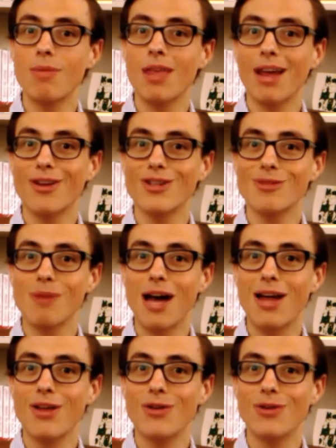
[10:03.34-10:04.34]
that could
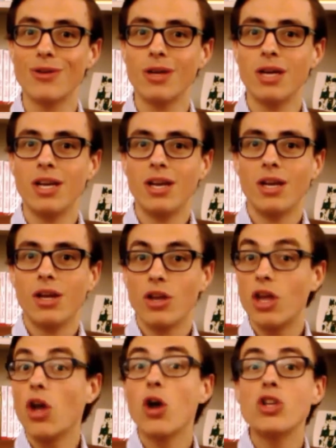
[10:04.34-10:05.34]
inspire you. You
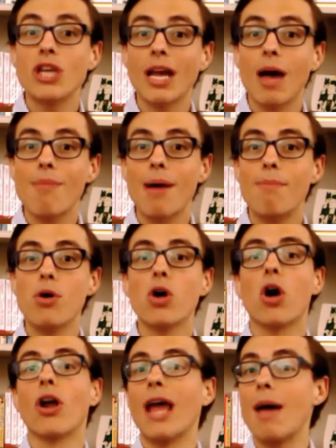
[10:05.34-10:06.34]
can go and check out my
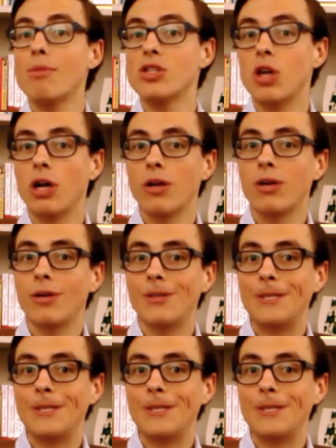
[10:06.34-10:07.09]
book on Amazon.